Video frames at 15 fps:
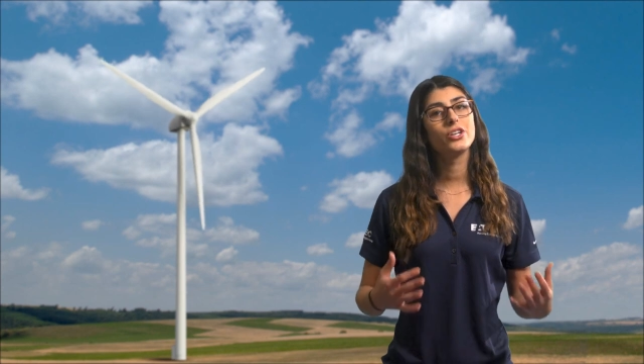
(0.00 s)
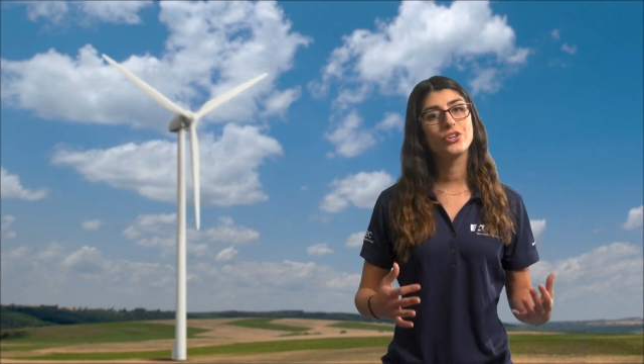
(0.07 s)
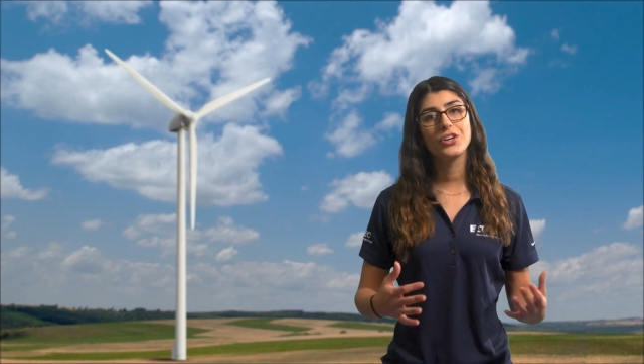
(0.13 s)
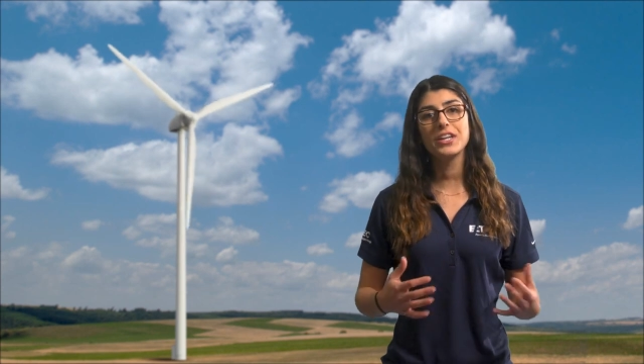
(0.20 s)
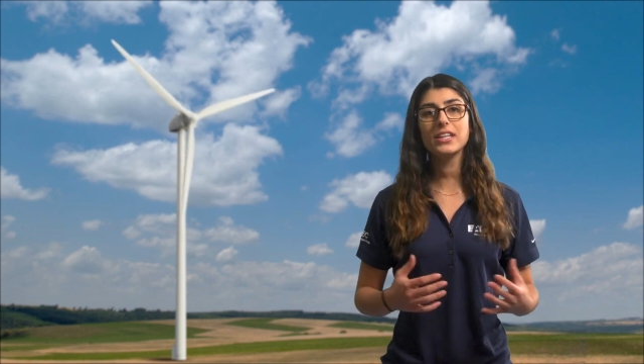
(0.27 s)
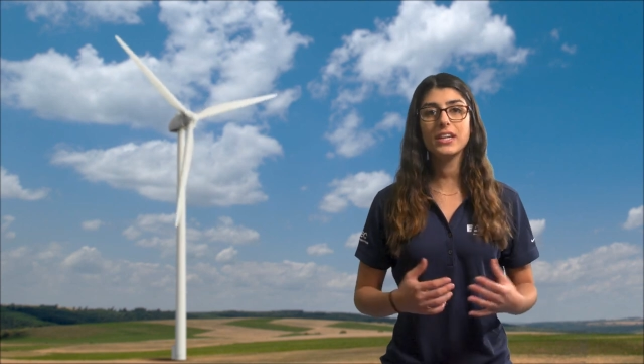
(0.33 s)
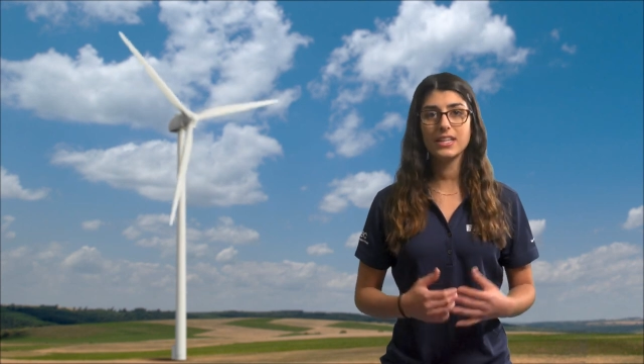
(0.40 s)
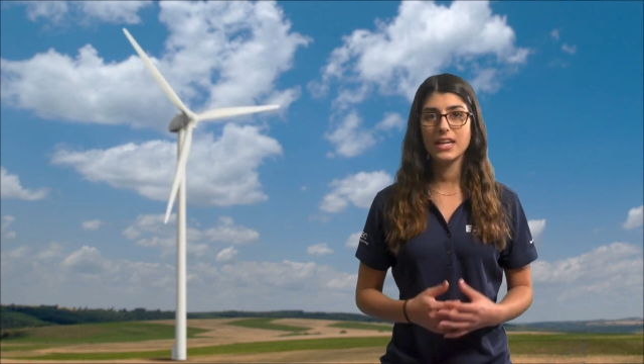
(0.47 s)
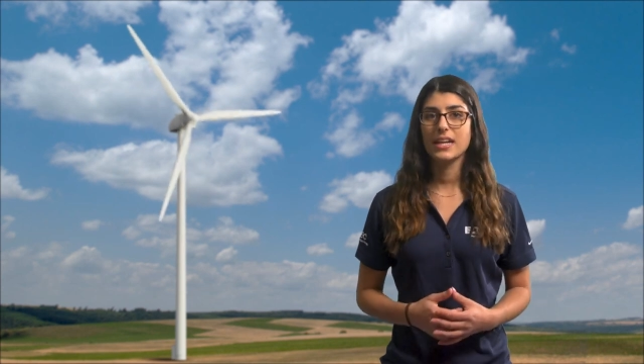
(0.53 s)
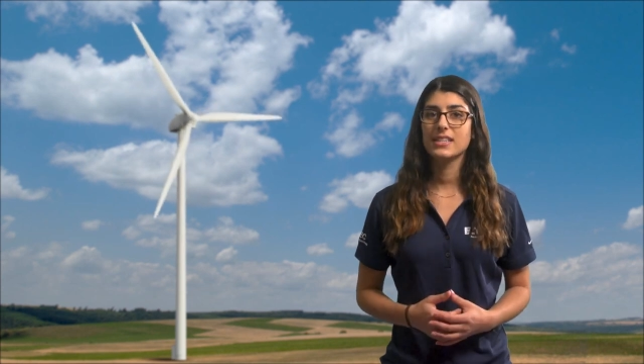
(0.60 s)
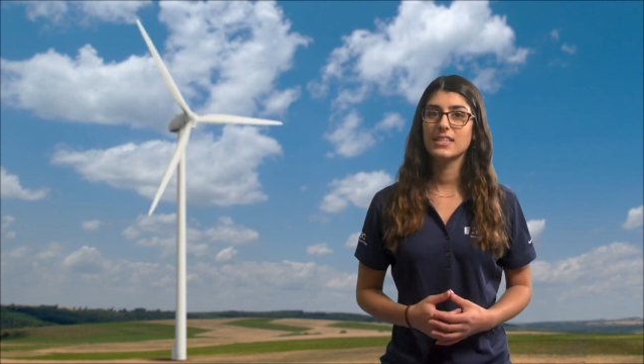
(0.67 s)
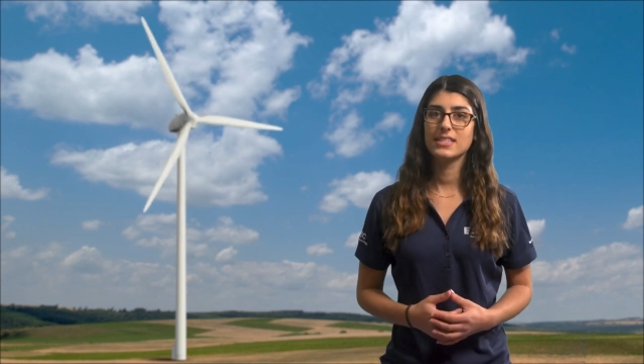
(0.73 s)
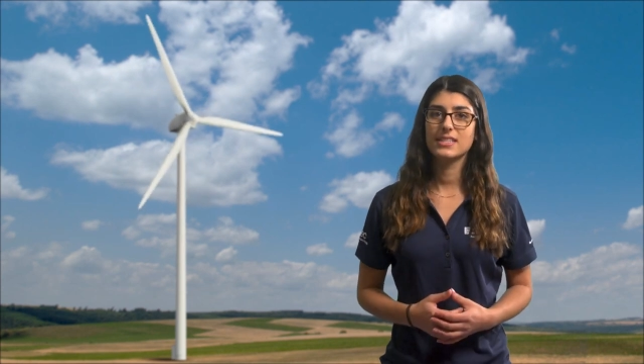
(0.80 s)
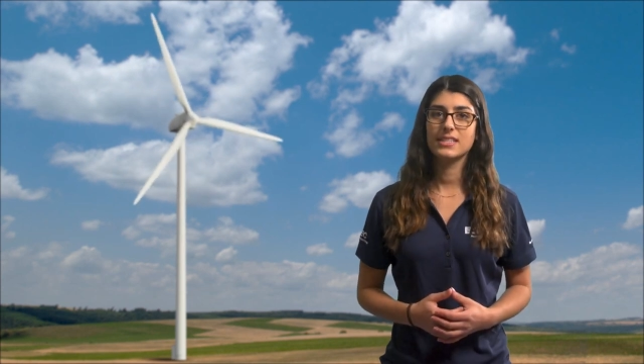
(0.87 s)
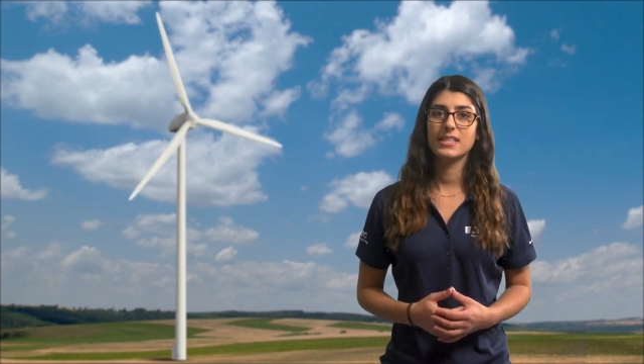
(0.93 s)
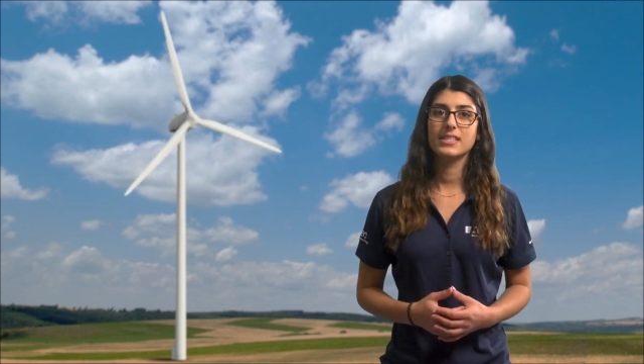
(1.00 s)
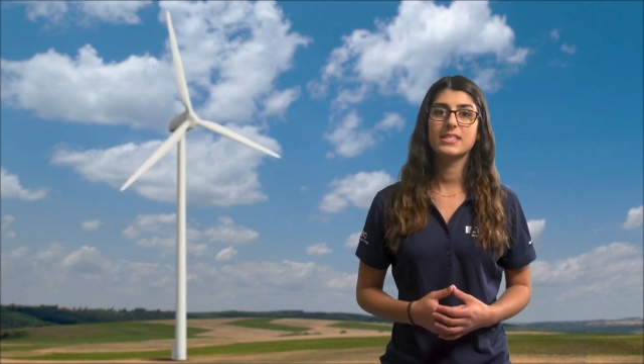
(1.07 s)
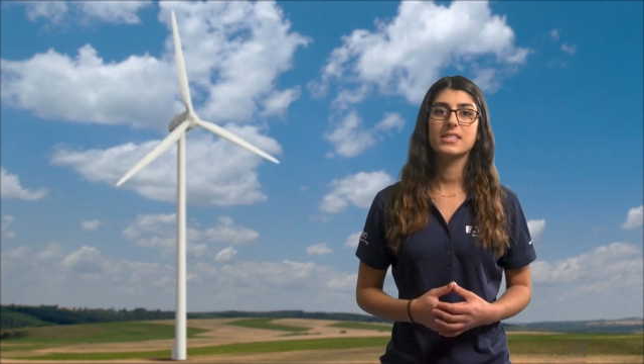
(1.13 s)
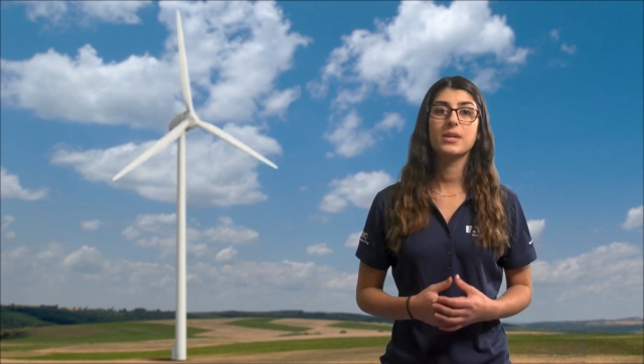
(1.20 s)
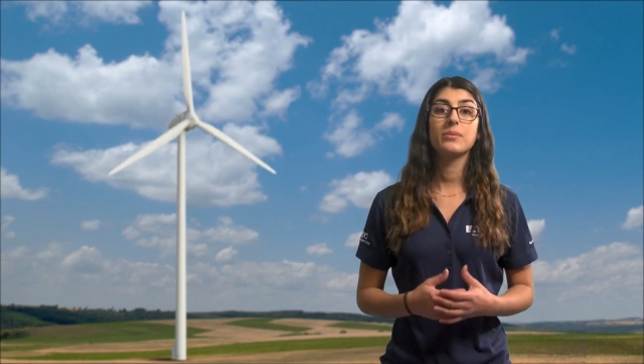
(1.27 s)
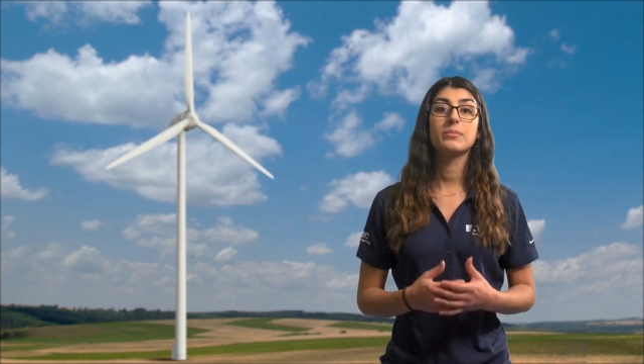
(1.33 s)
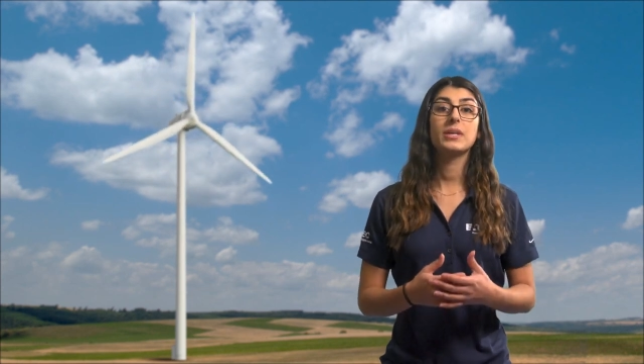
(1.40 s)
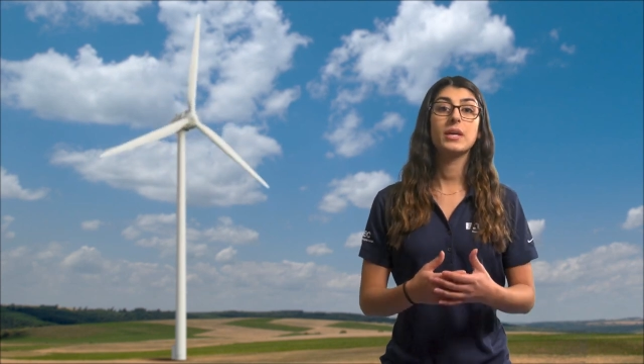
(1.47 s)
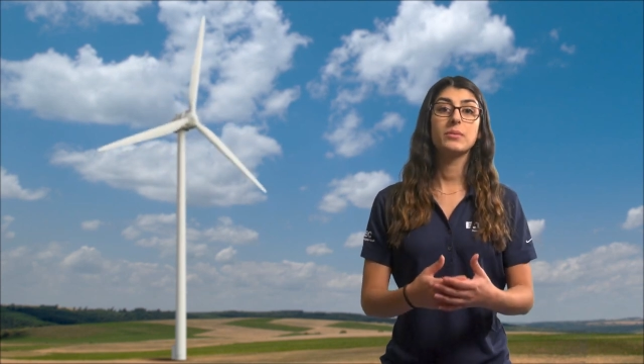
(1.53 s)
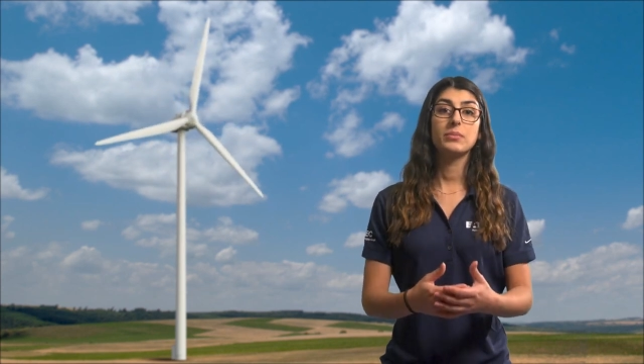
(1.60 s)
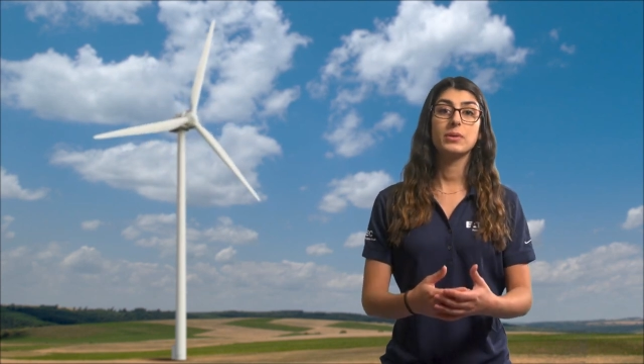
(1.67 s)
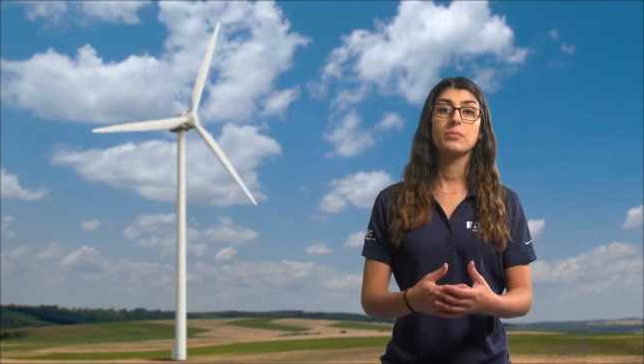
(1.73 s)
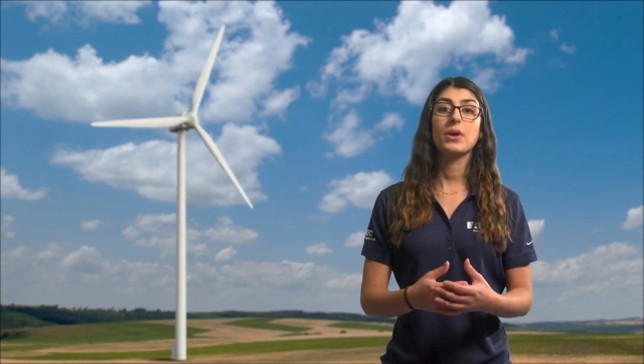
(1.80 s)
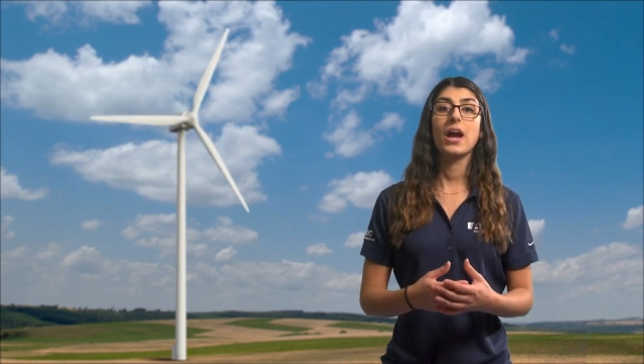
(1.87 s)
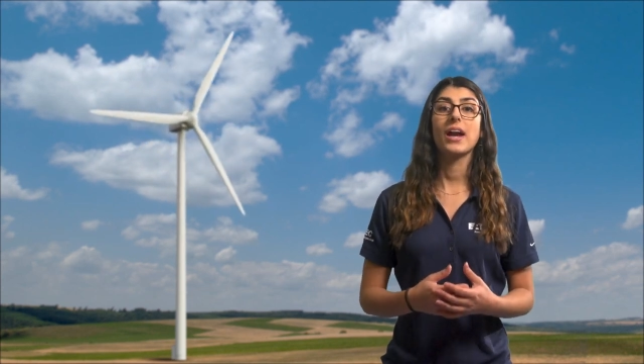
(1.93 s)
A grid-connected system can
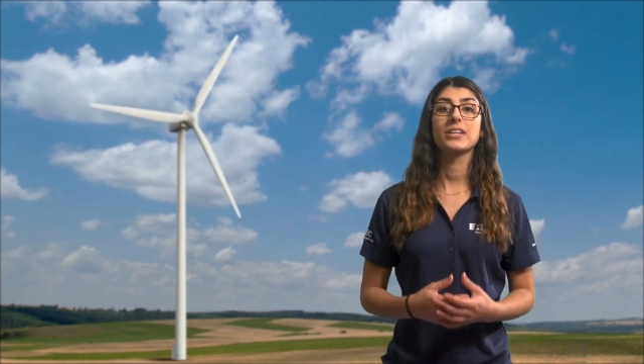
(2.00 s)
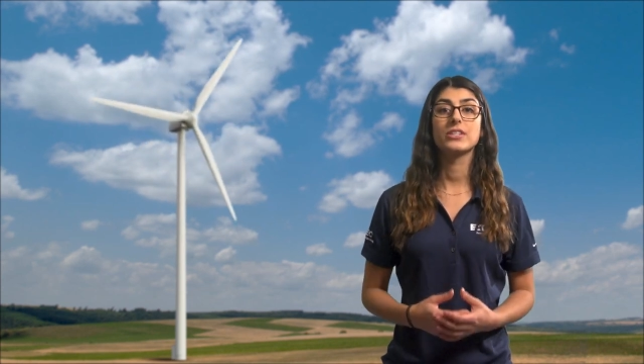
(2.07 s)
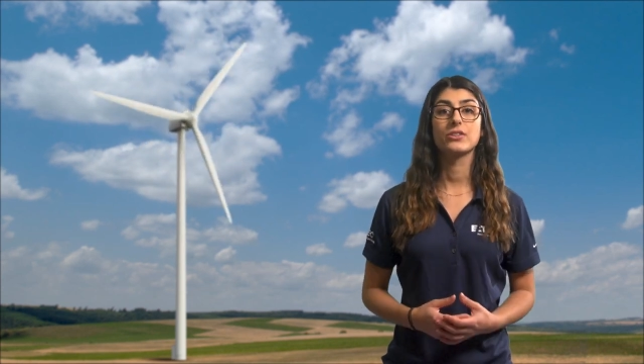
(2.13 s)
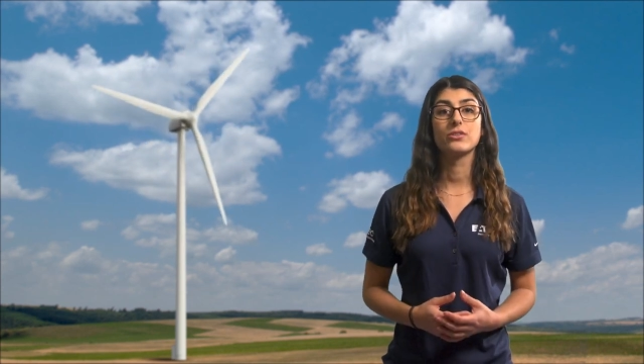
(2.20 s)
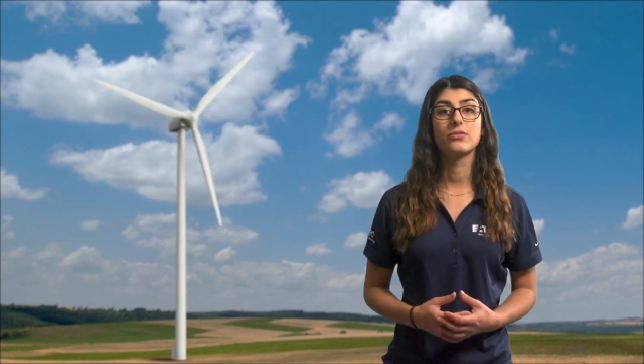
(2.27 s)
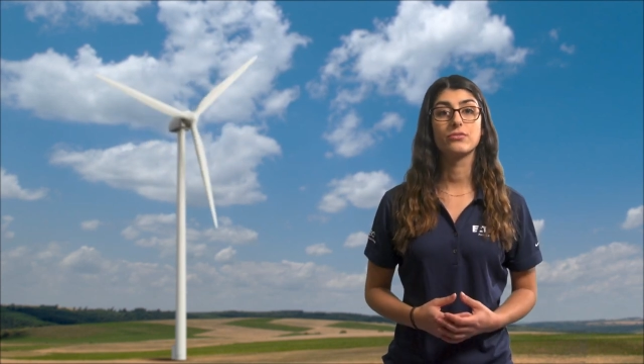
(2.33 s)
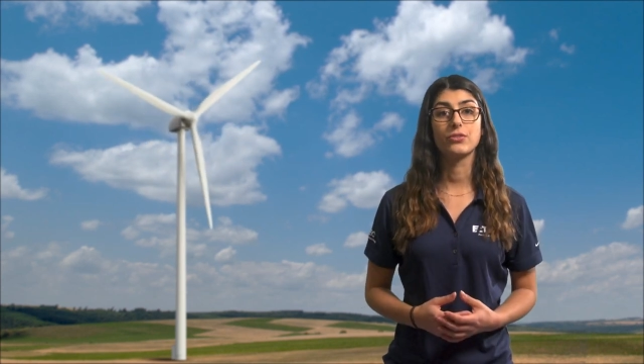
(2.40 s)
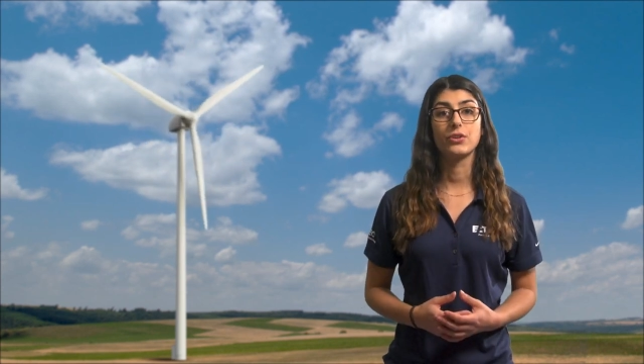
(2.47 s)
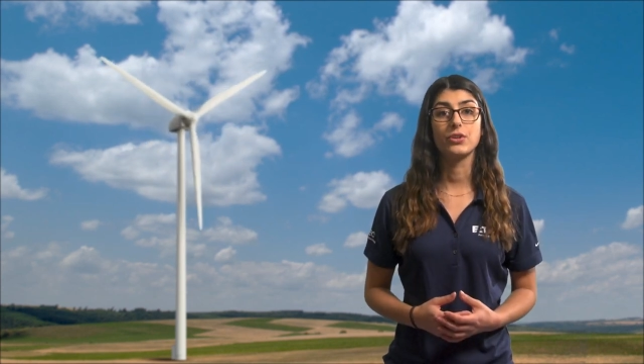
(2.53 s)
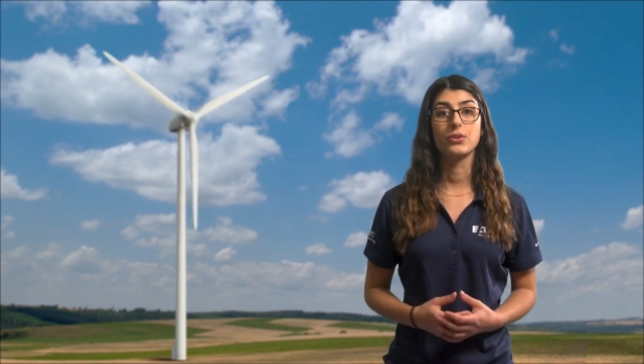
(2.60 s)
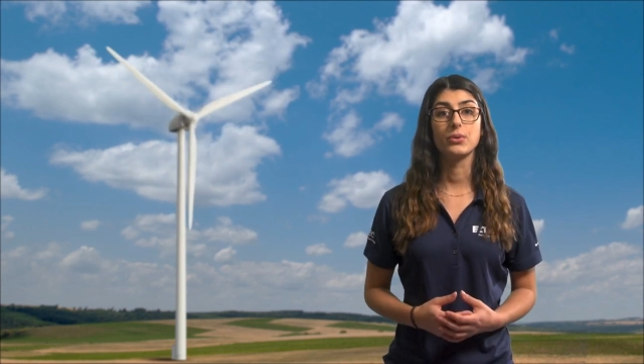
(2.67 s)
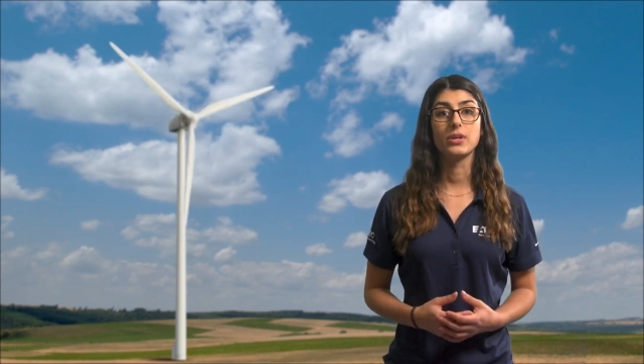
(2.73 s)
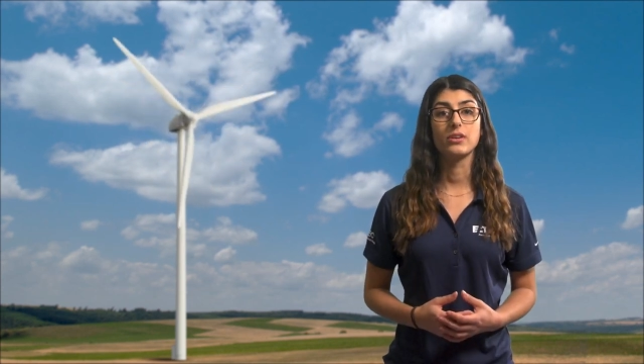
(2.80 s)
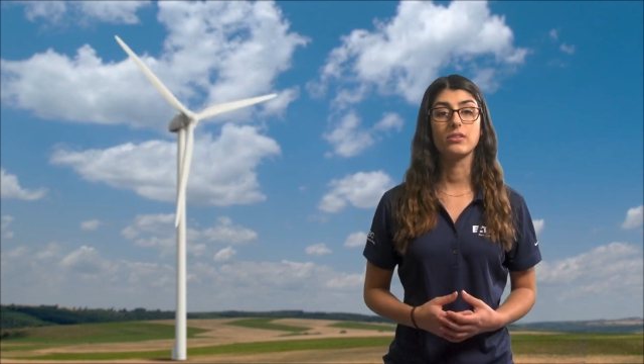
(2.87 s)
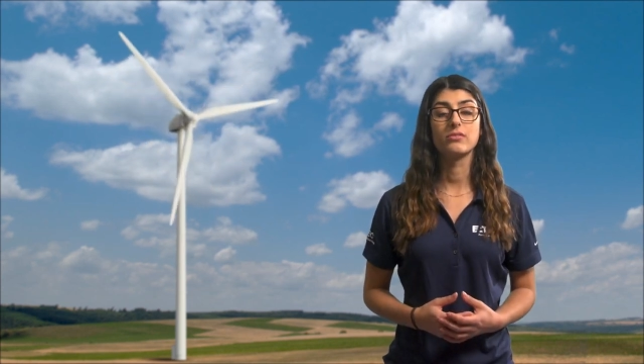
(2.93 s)
be practical for you